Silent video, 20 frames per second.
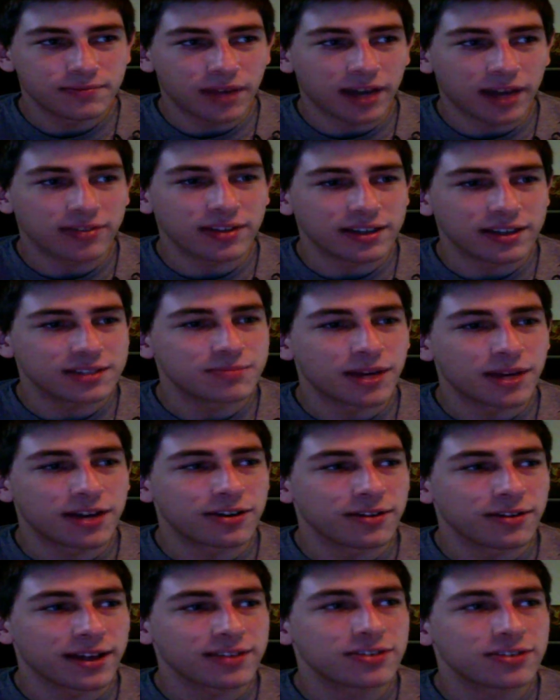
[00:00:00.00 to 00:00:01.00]
think is better.
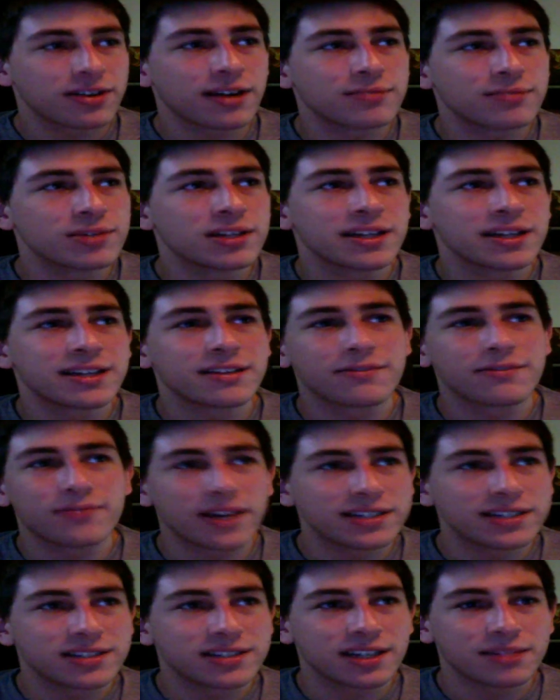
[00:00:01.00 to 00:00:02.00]
Like they're not really in the
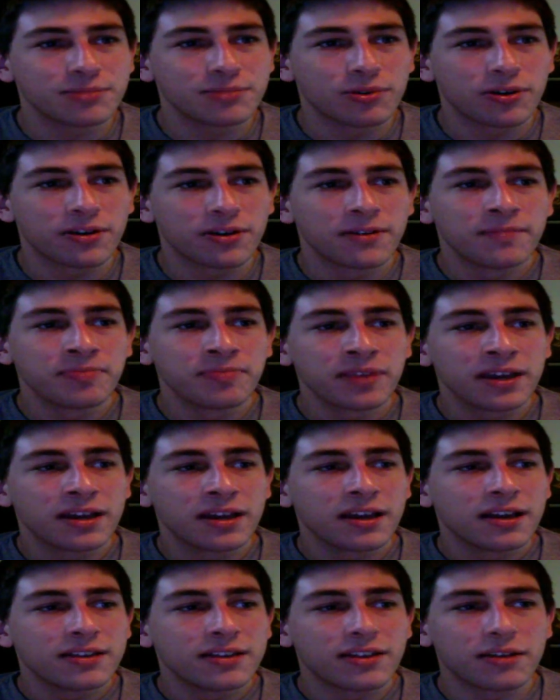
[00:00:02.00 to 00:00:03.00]
fights anymore.
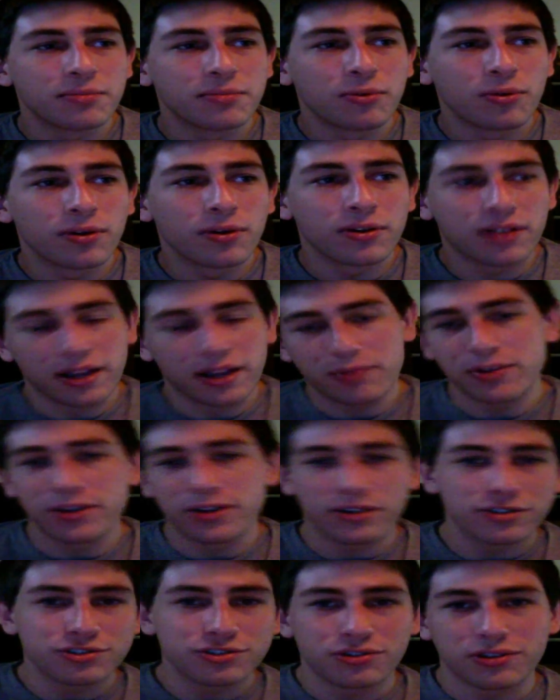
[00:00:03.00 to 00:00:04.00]
They're more like when you're
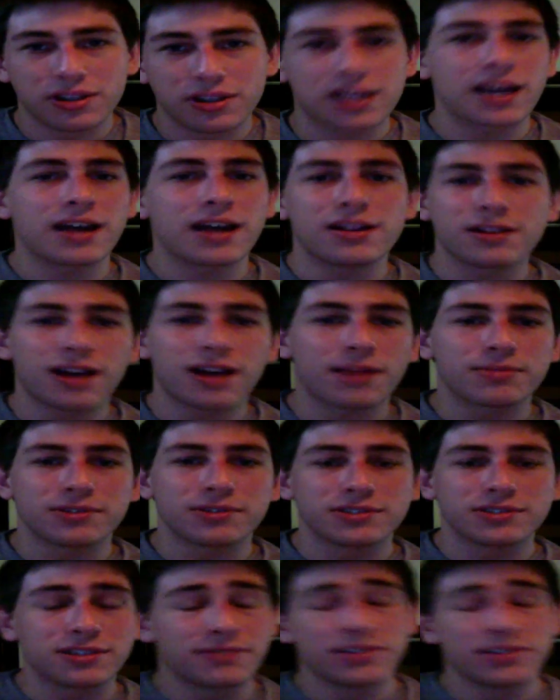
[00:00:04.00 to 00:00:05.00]
controlling like a helicopter and
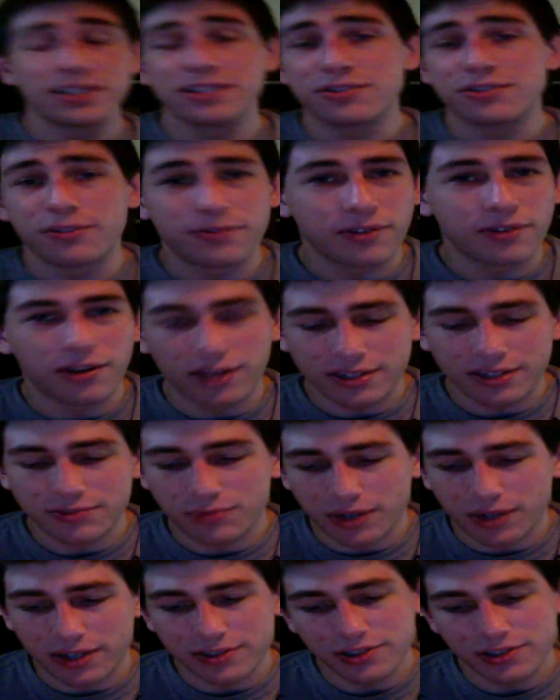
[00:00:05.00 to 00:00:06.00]
stuff. At least so far, that's
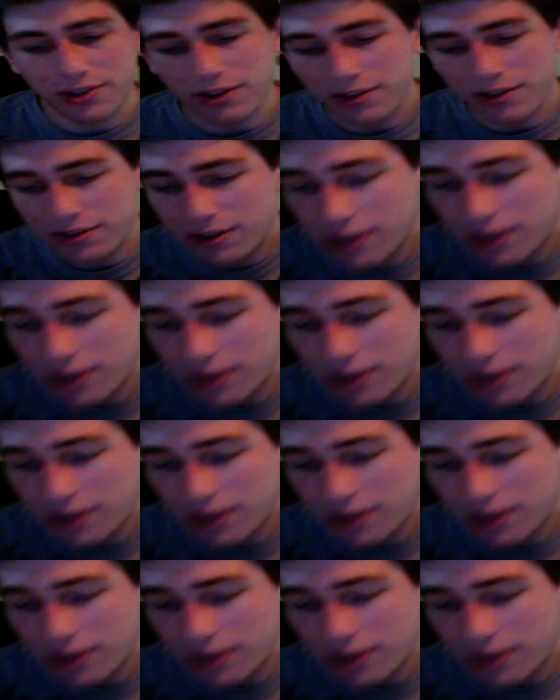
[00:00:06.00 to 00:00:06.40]
what I saw.